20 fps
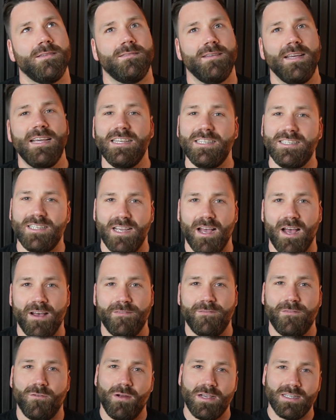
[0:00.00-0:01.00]
easier
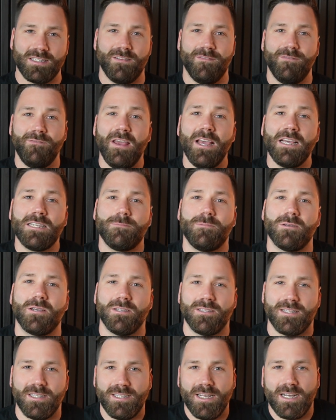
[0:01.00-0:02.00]
for us to fix
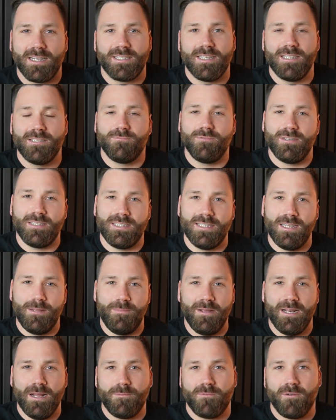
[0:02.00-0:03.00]
because the ducting's recently
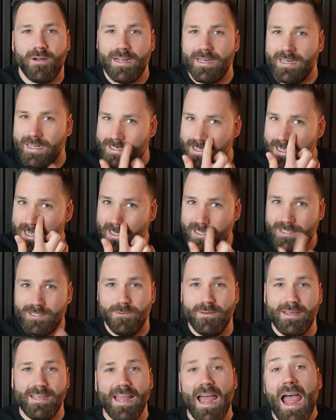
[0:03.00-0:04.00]
been upgraded
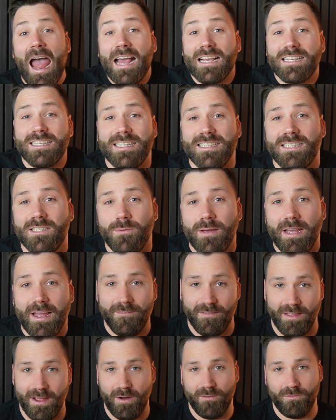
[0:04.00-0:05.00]
so we can get access to it
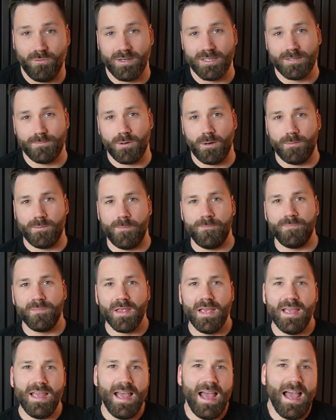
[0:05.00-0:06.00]
if there ever is a problem.
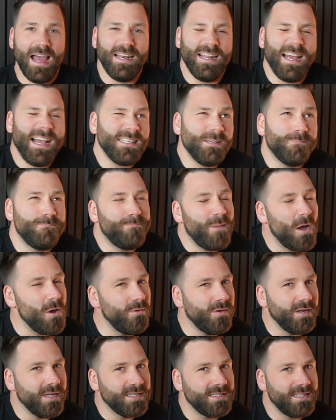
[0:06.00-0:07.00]
And as a
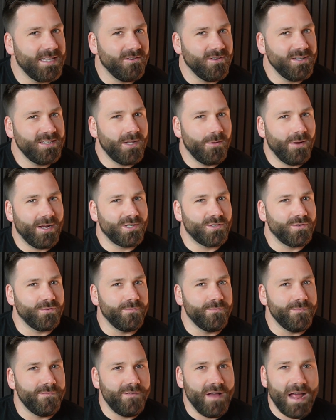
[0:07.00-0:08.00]
bonus, there is no actual
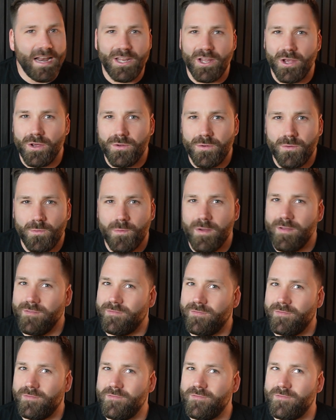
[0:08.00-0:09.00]
value with
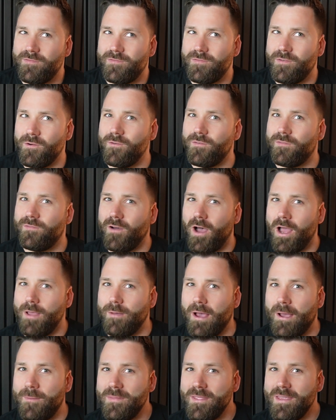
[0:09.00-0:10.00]
full
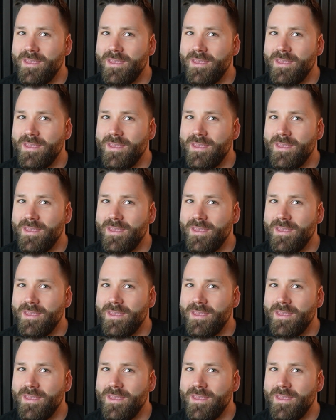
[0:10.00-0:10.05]
fibre.